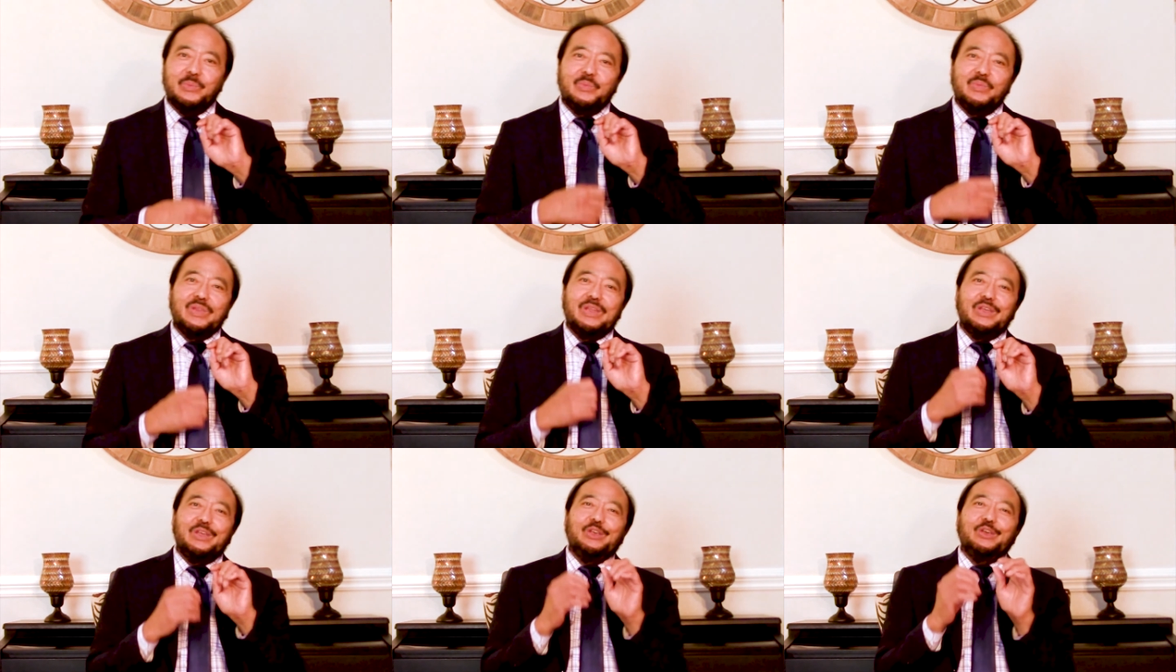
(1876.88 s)

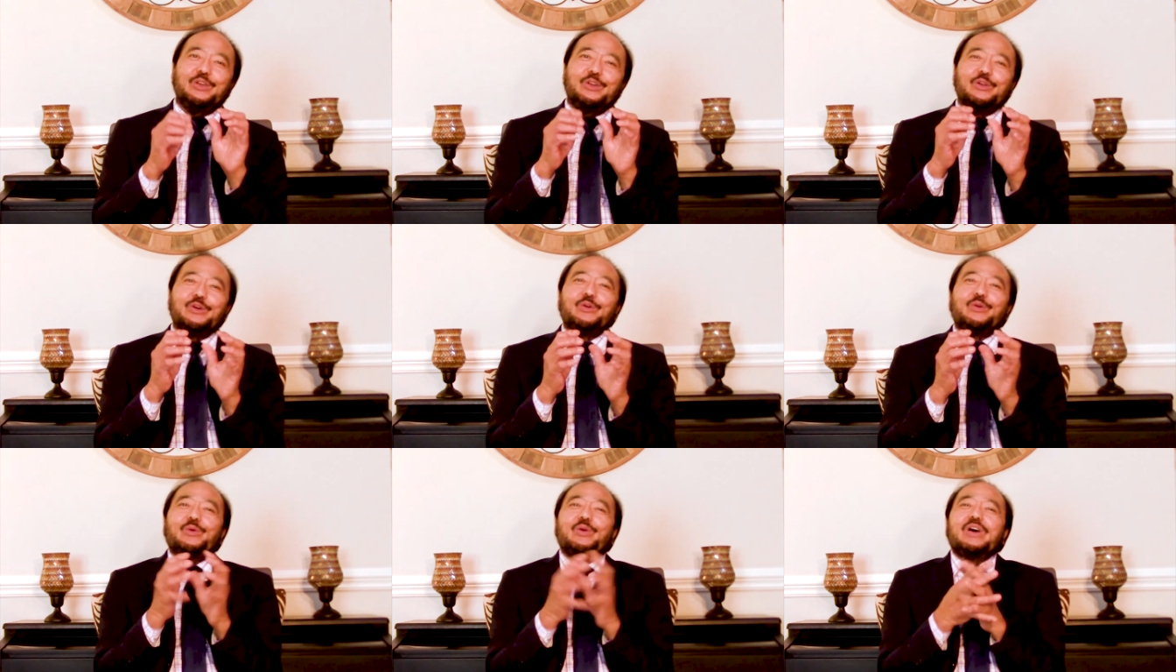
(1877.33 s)
You
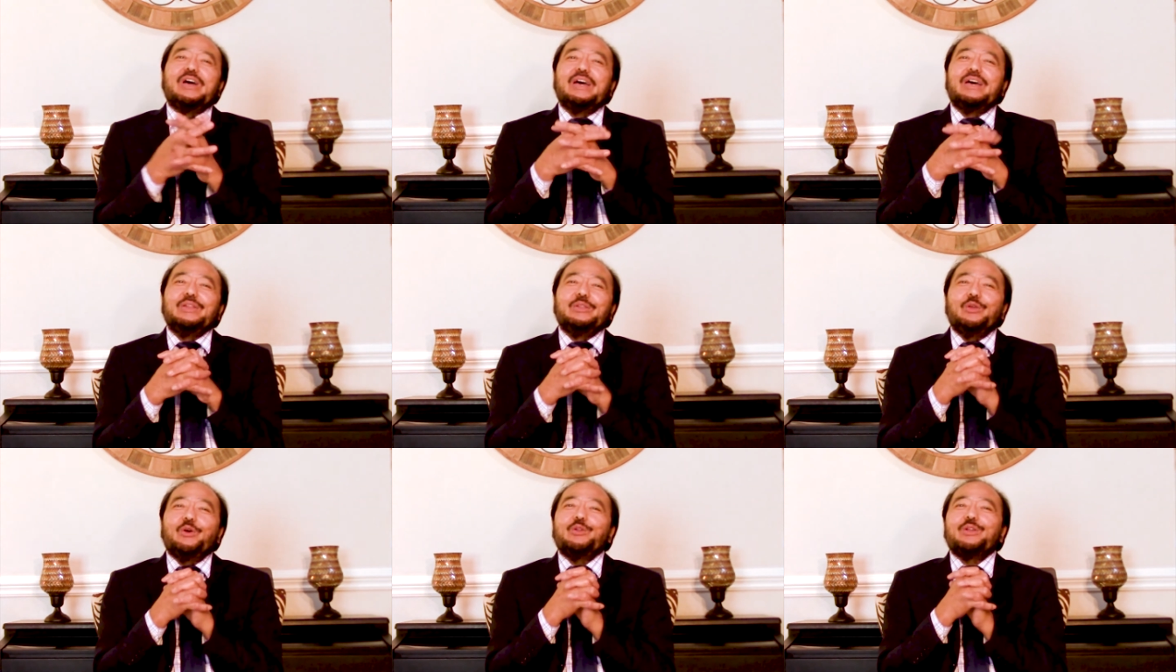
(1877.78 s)
know,
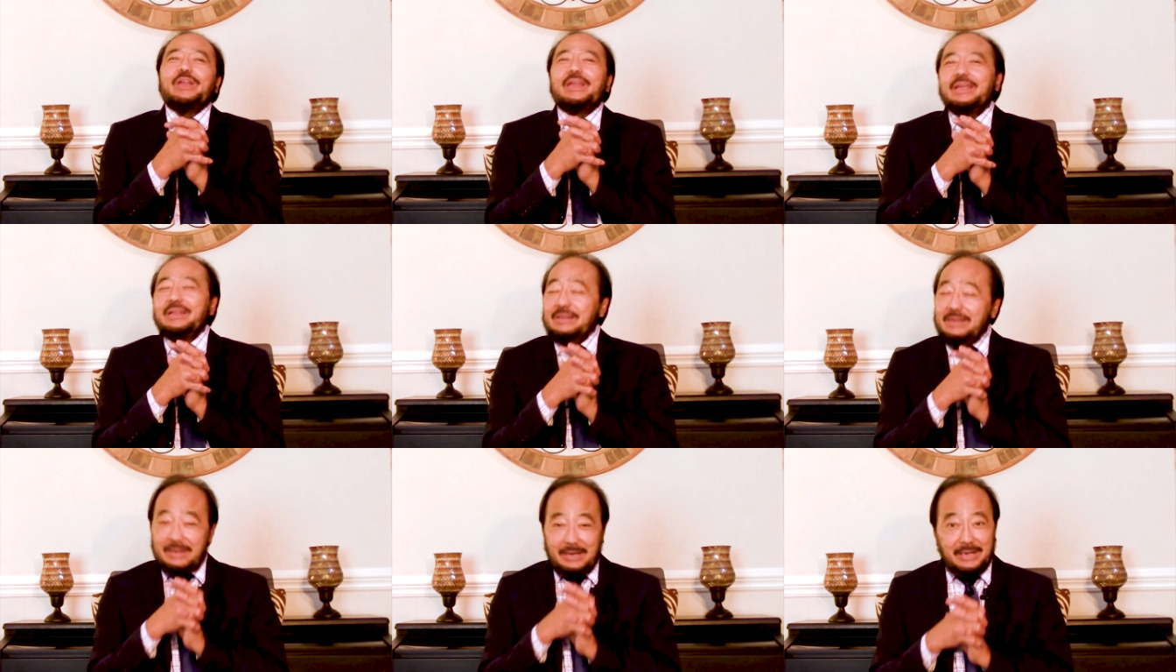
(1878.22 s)
don't
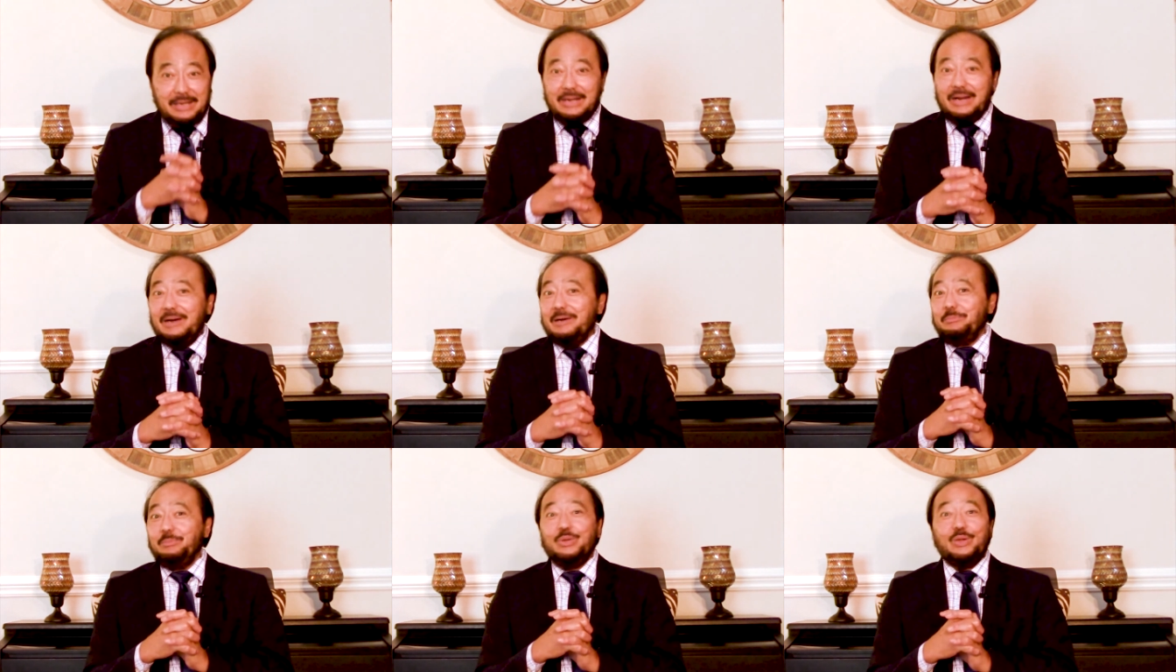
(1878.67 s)
let God
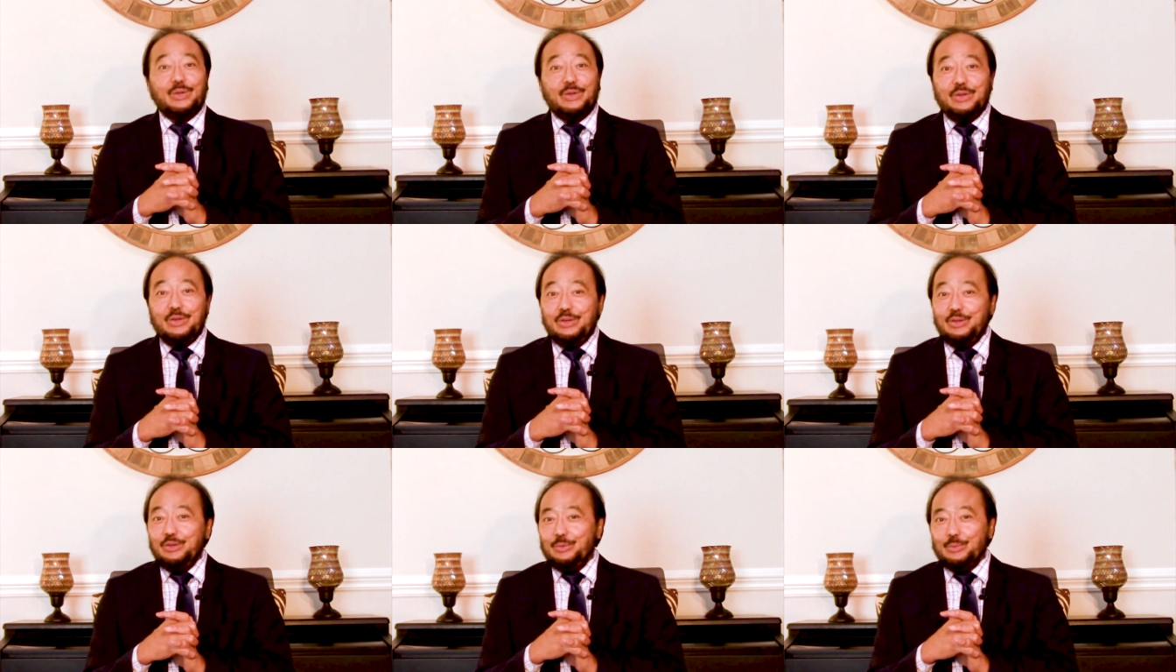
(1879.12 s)
humble you,
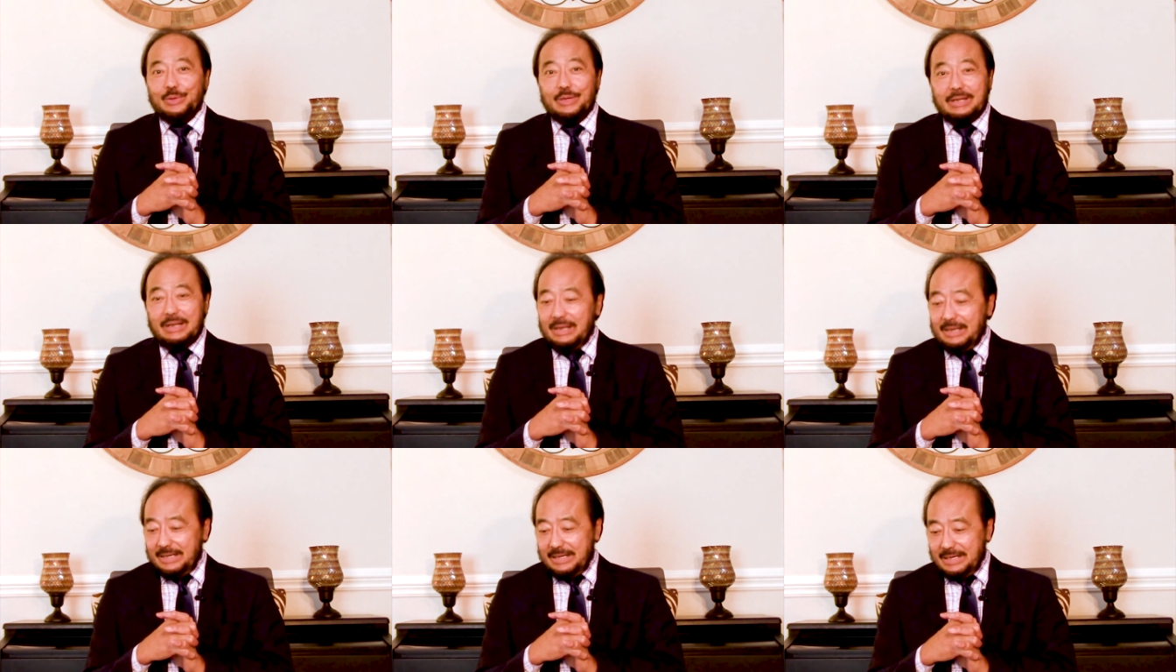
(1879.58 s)
you won't
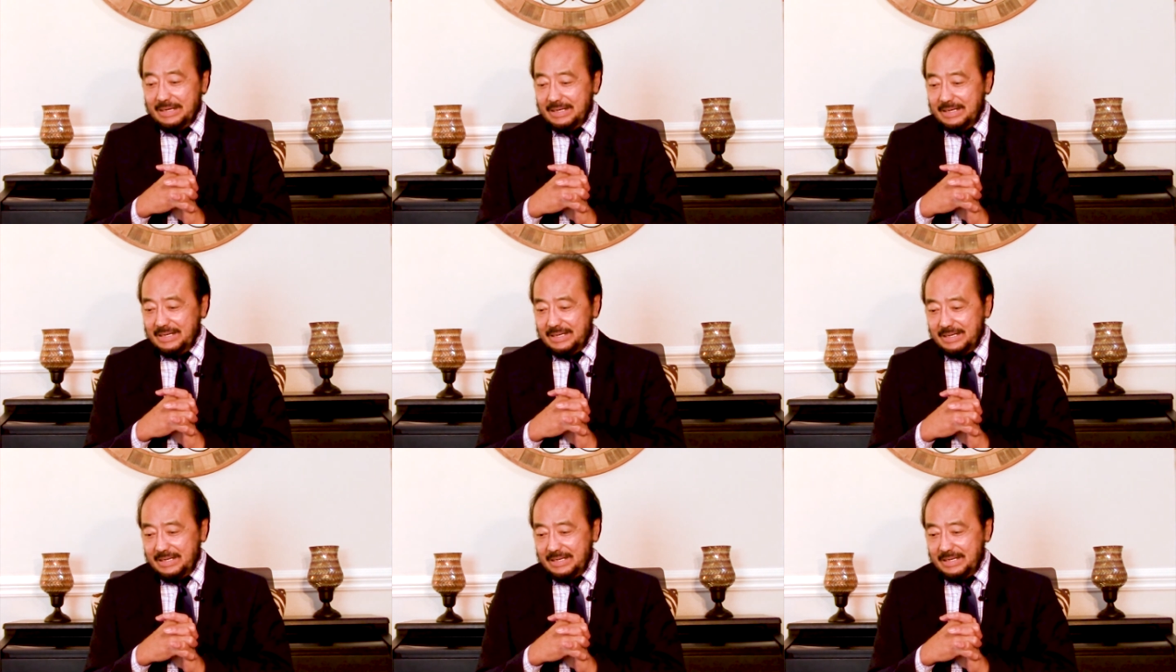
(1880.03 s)
like it.